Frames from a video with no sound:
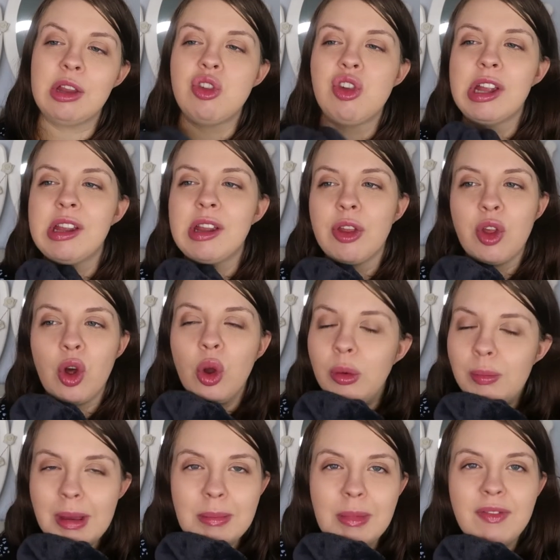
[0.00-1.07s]
just because I thought it would
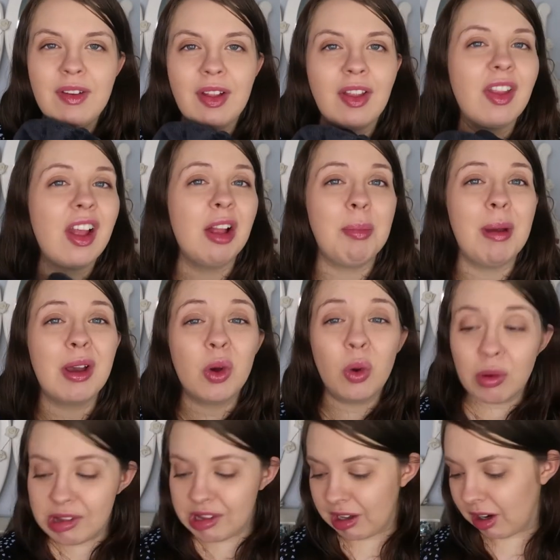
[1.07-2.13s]
make me feel a little bit
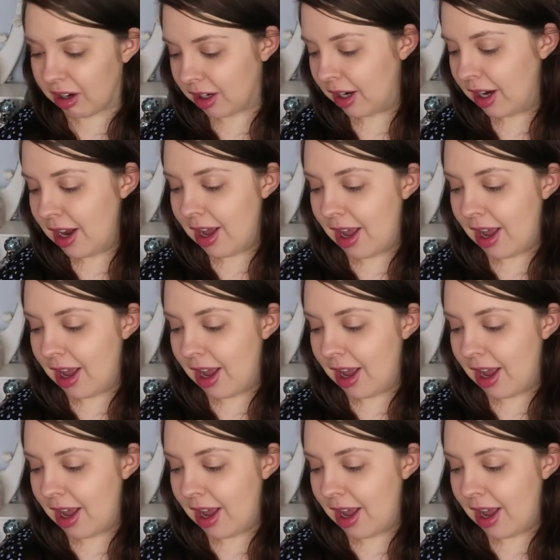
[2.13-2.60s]
cosier.